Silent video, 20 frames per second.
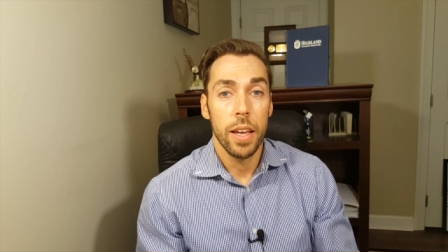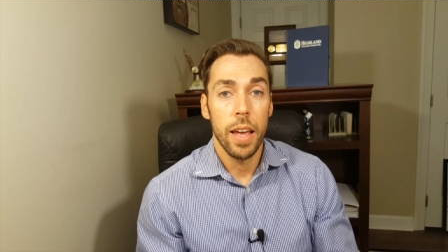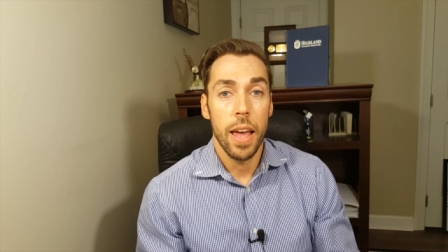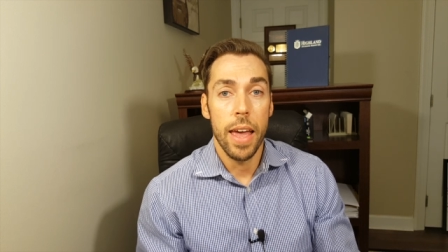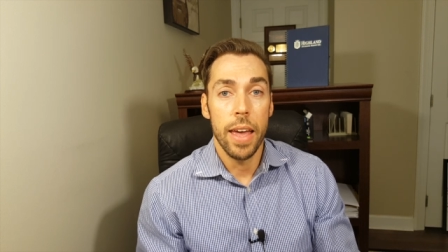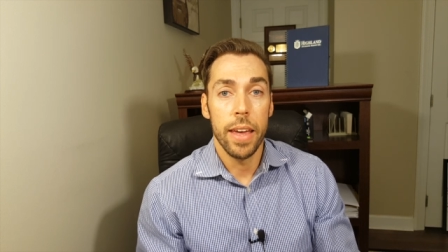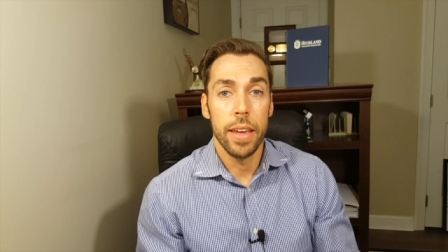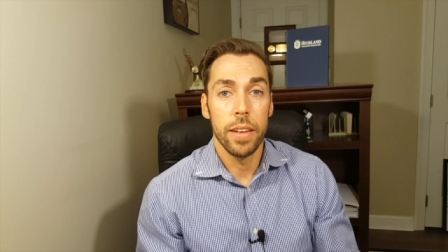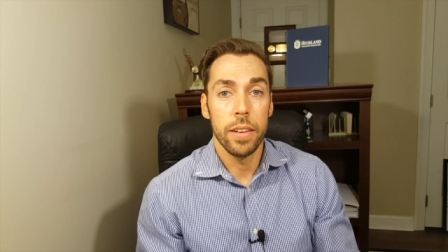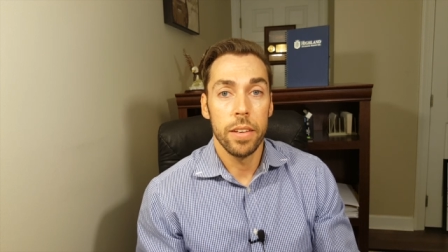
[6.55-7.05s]

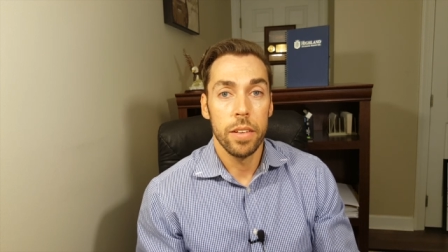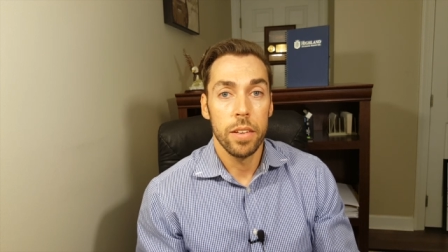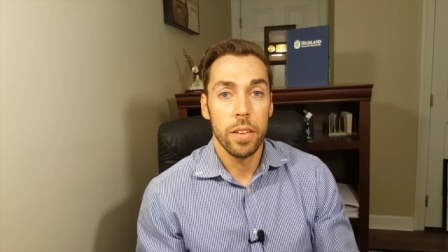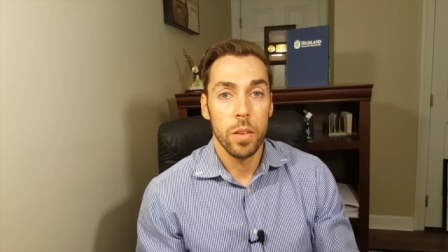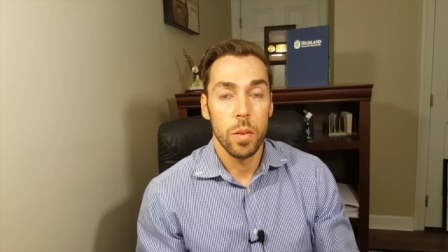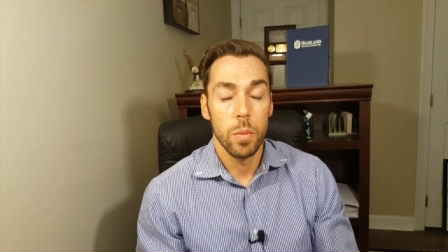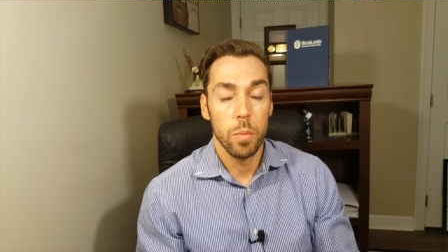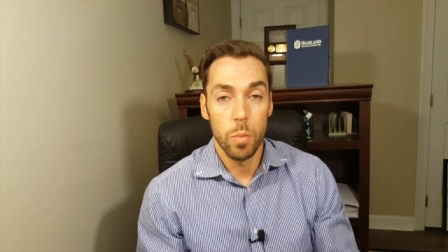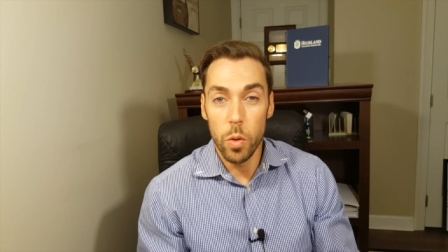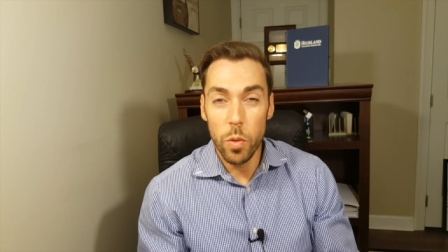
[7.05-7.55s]
and
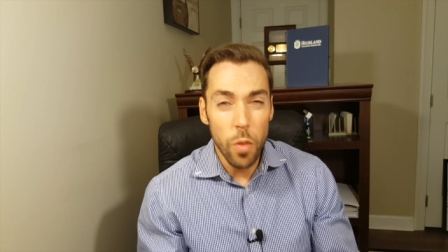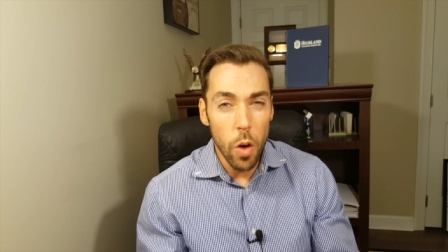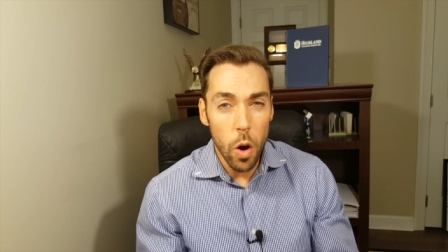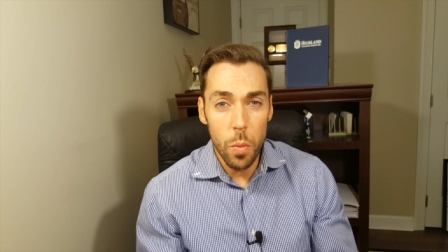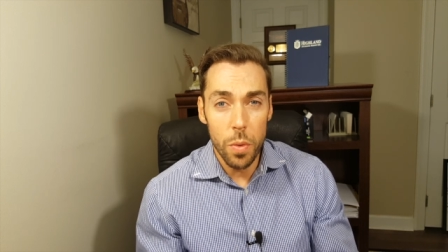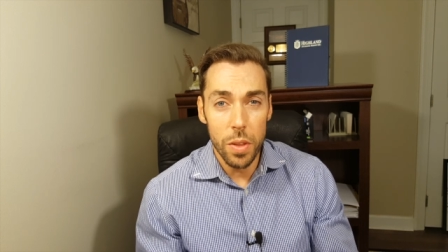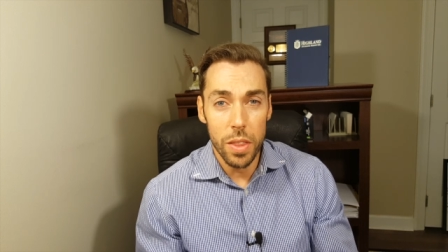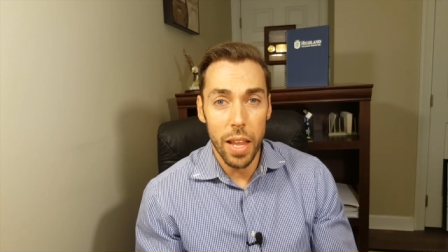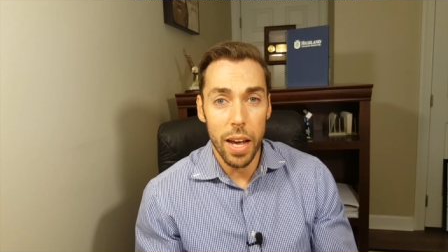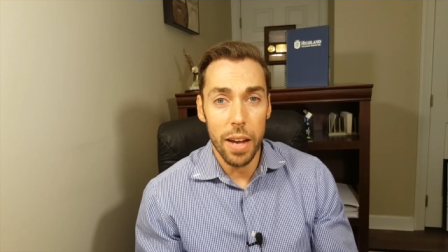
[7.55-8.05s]
move on
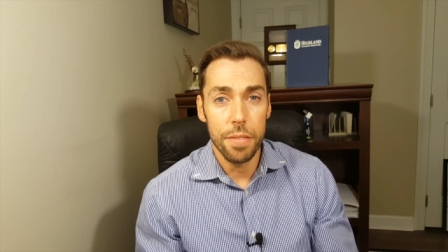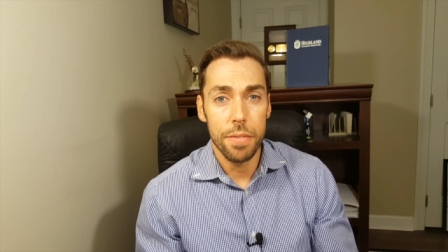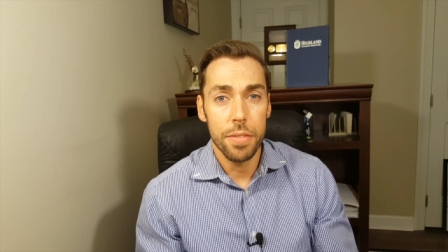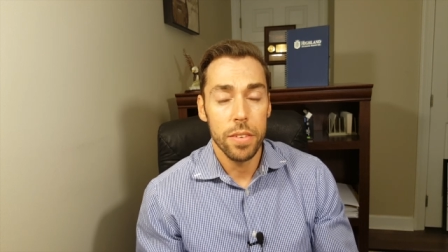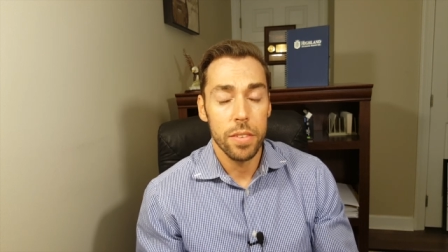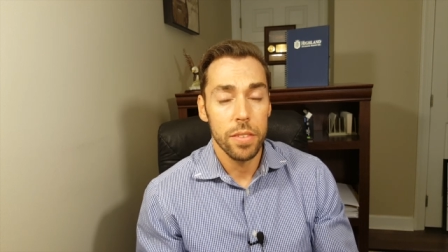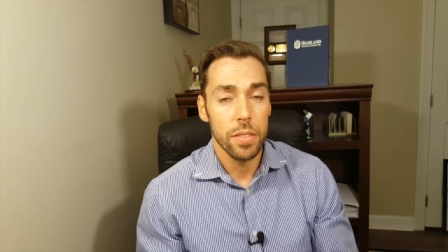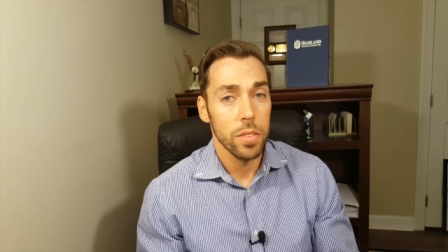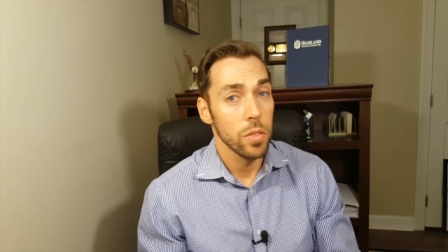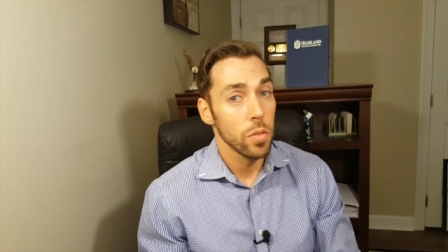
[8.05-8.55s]
with life,
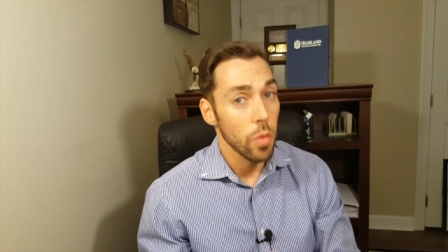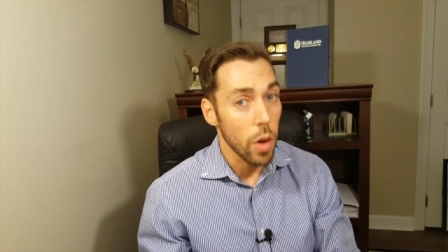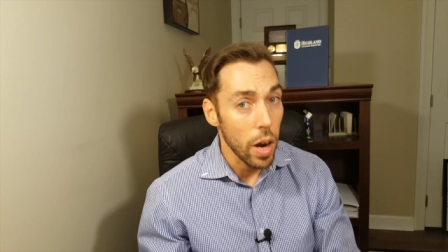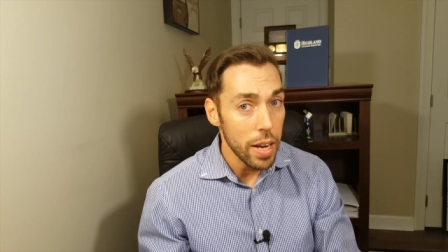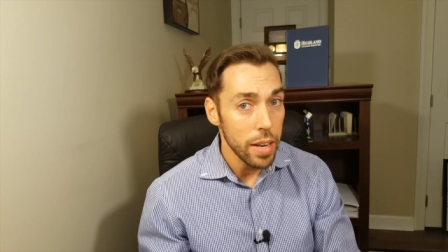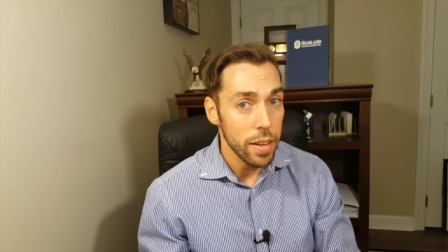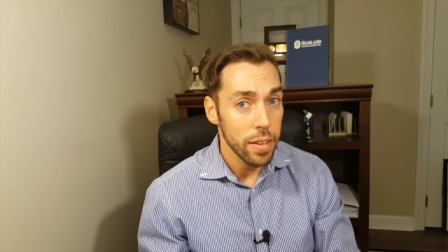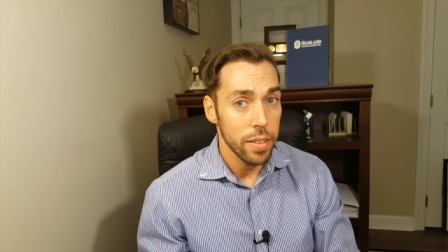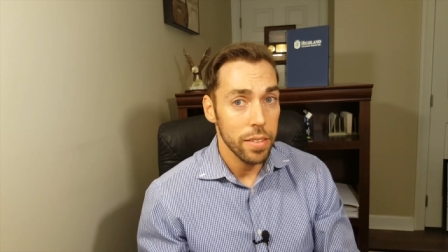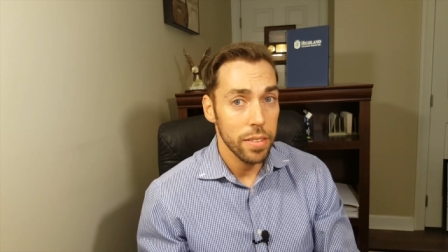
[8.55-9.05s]
right?